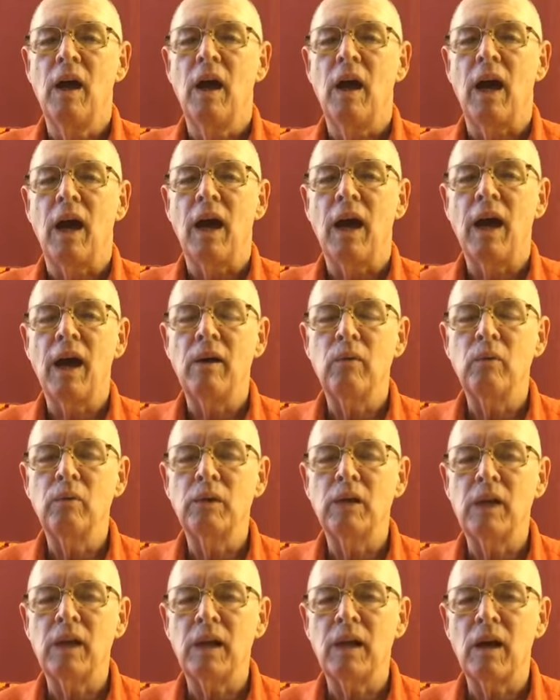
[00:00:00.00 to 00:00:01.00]
I
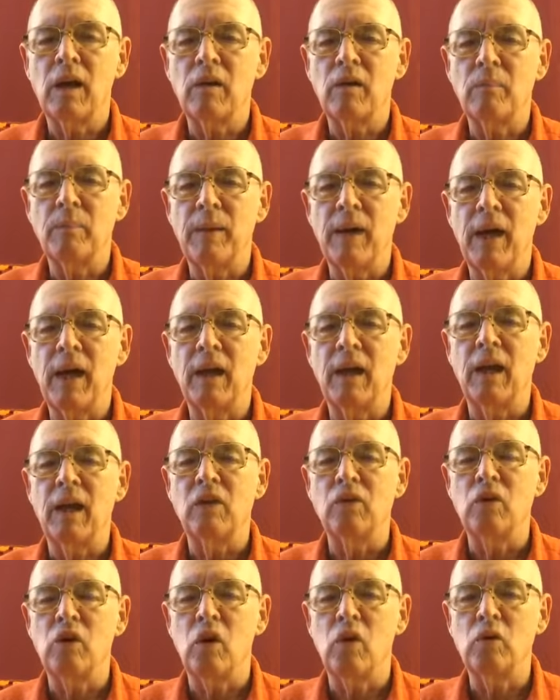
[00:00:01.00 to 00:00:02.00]
would get out of bed
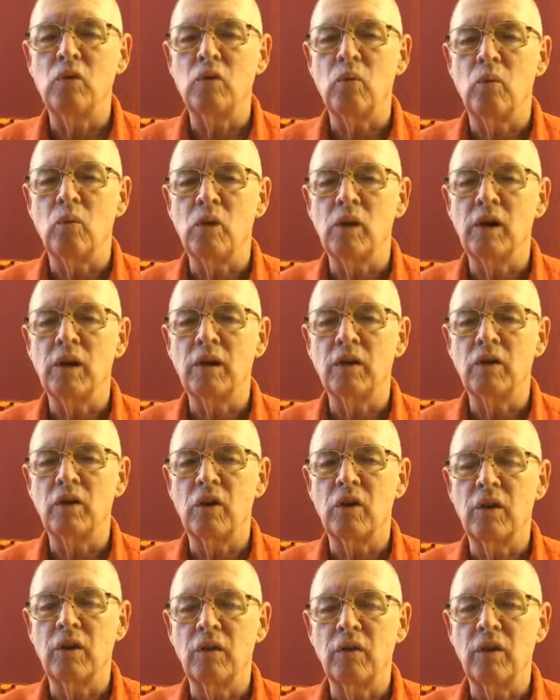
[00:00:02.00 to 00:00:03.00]
and go to work
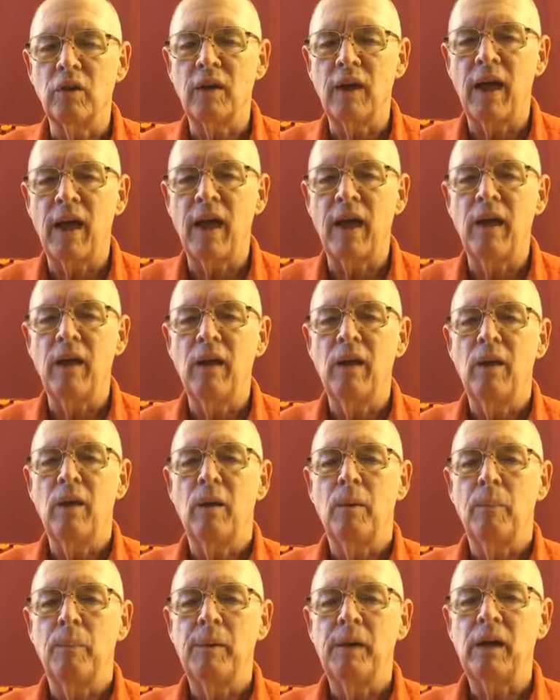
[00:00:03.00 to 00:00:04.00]
during the day
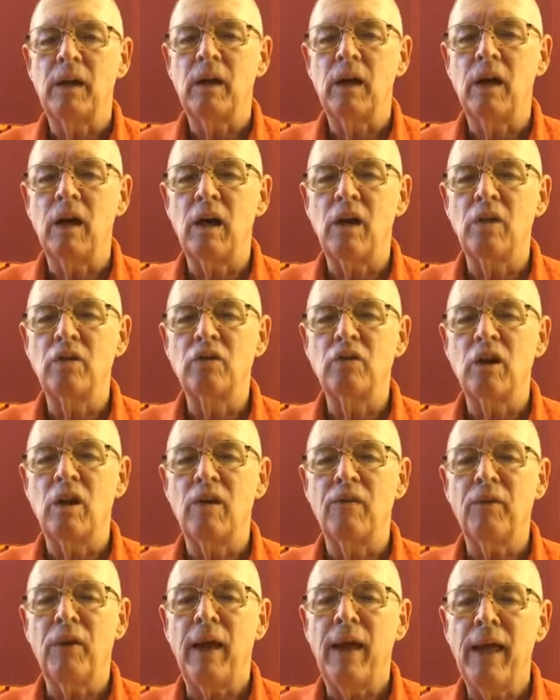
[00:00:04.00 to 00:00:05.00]
because
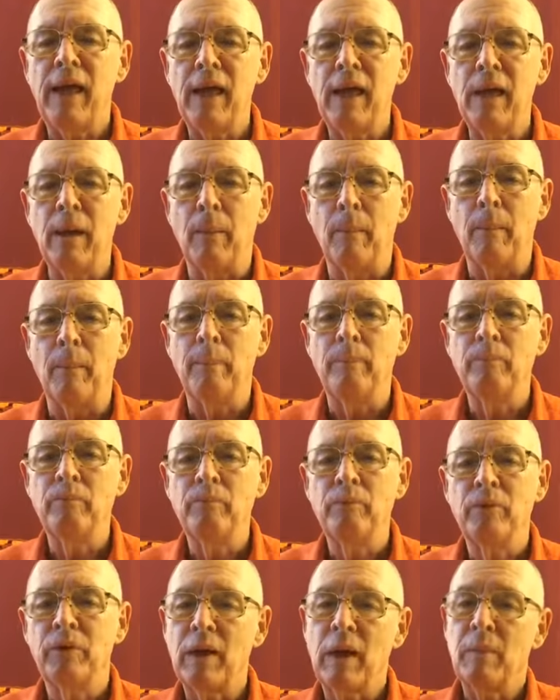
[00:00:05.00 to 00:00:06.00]
of him.
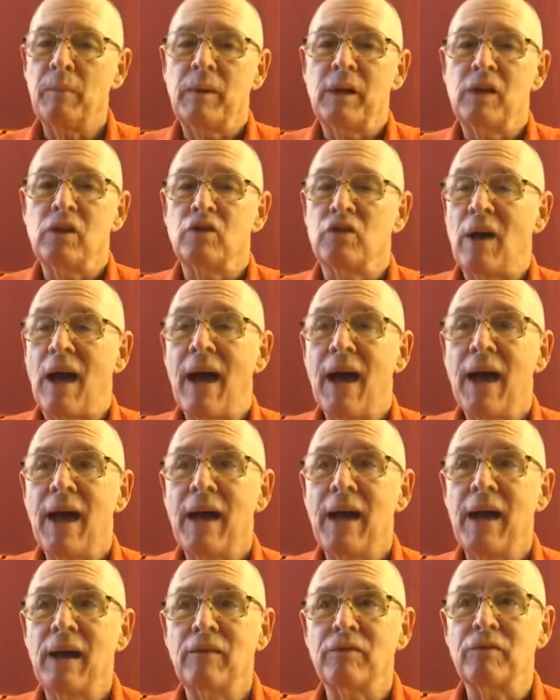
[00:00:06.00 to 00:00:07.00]
Not because I
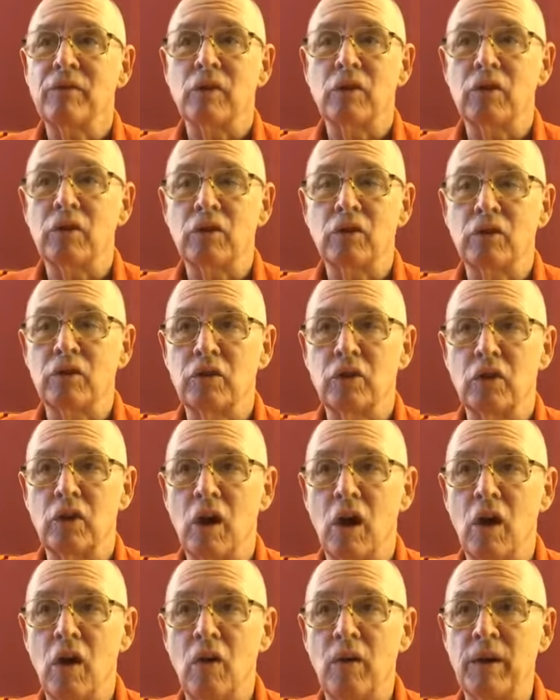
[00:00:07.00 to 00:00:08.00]
have to
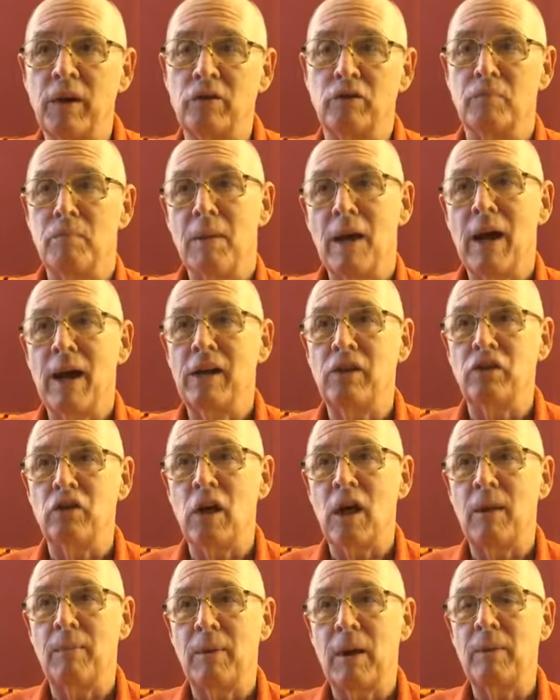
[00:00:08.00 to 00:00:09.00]
go. It's my
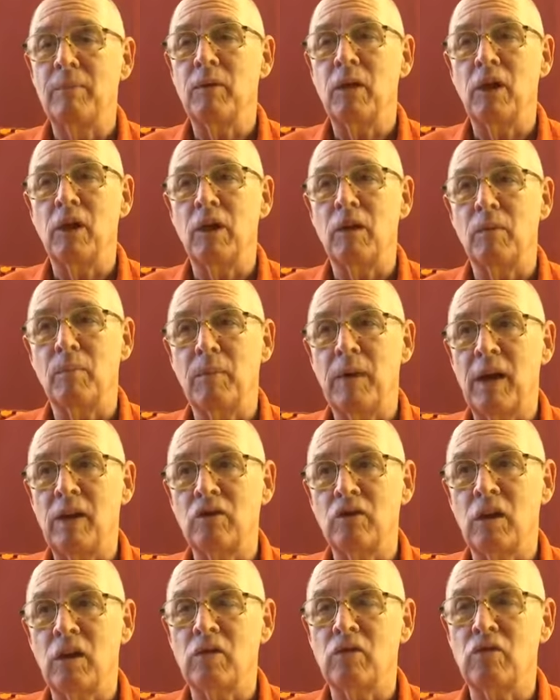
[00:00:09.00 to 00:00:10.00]
job. I'm getting a
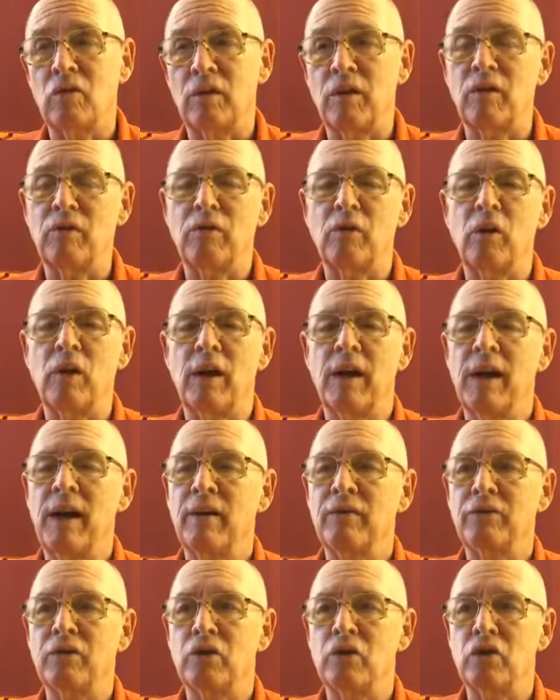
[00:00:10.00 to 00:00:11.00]
paycheck, so therefore I
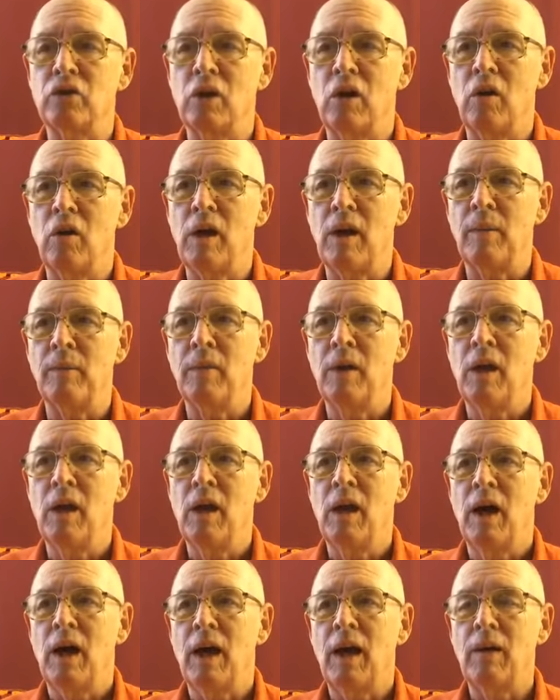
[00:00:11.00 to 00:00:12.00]
have to show up.
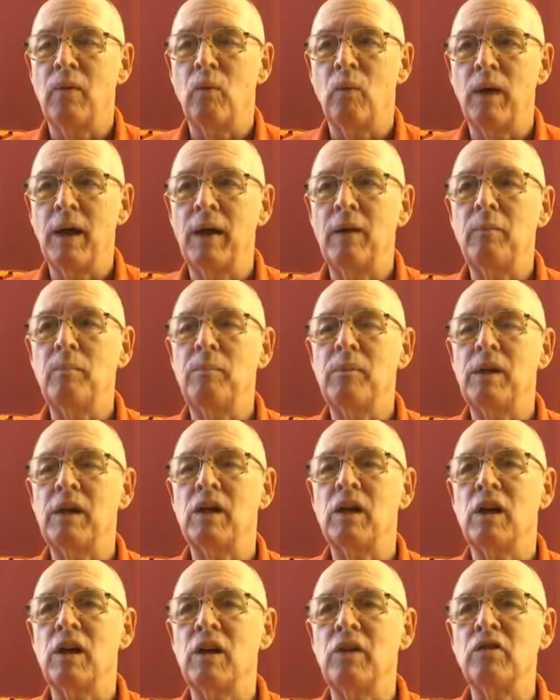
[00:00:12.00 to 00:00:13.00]
I went
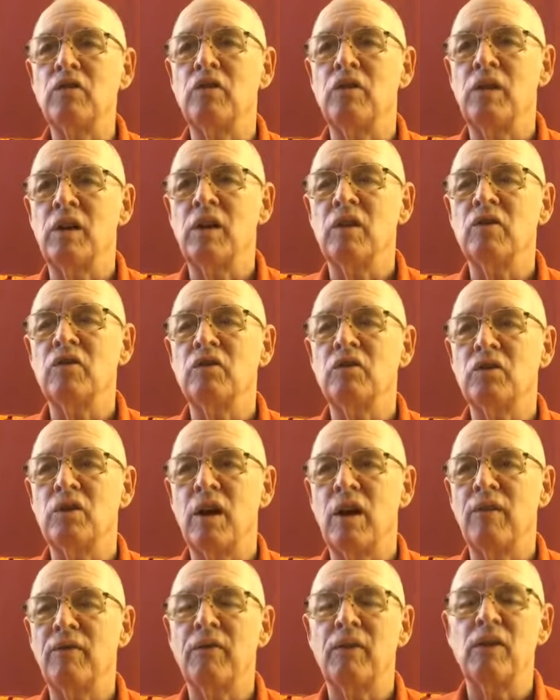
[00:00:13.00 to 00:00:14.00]
because this
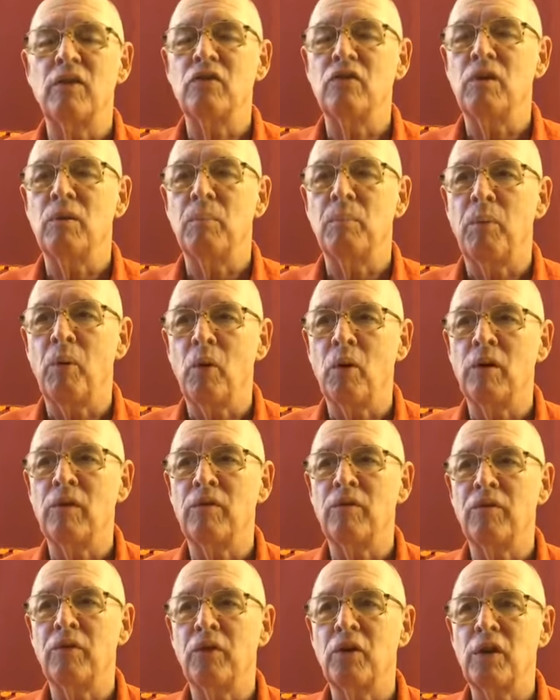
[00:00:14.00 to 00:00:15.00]
stuff is
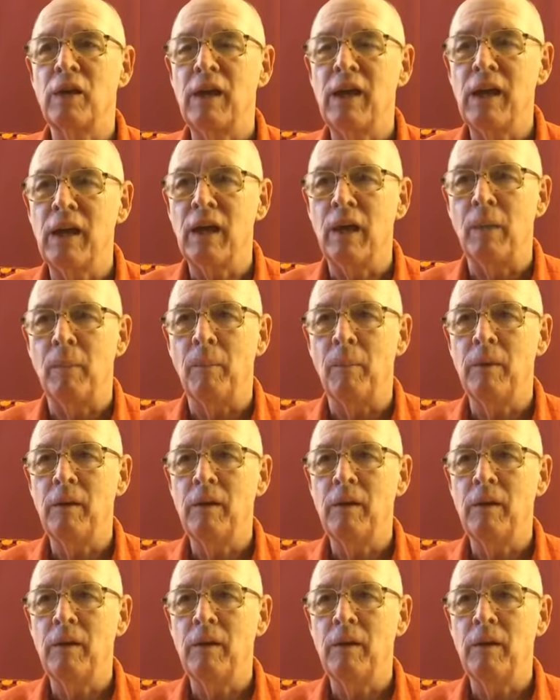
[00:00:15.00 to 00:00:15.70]
important for him.